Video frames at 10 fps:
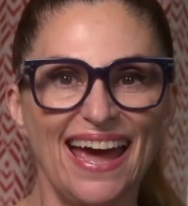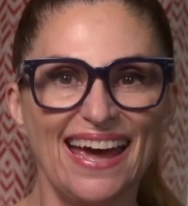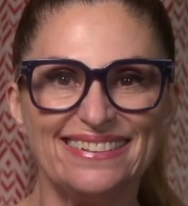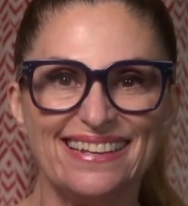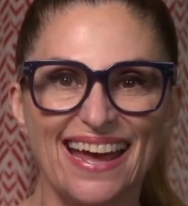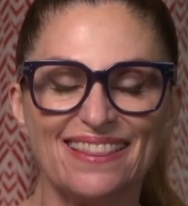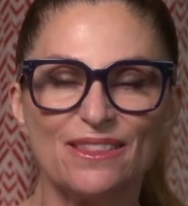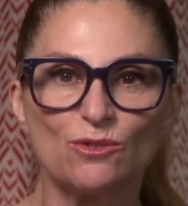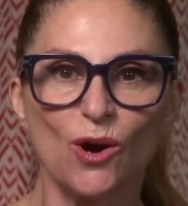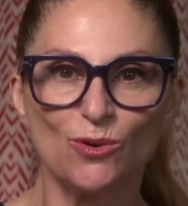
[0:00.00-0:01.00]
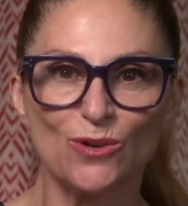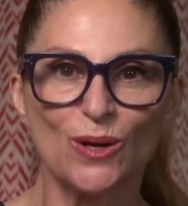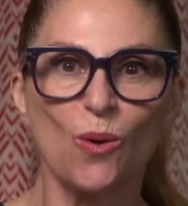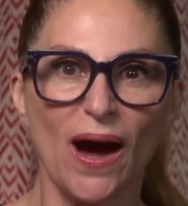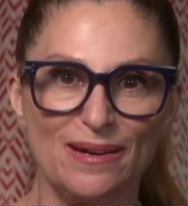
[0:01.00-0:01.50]
and the role
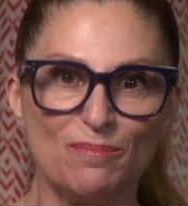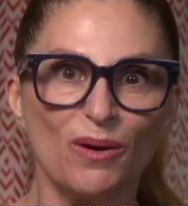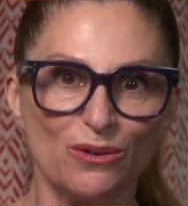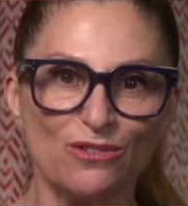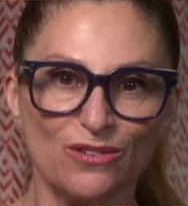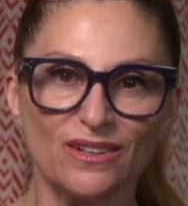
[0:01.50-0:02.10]
required both.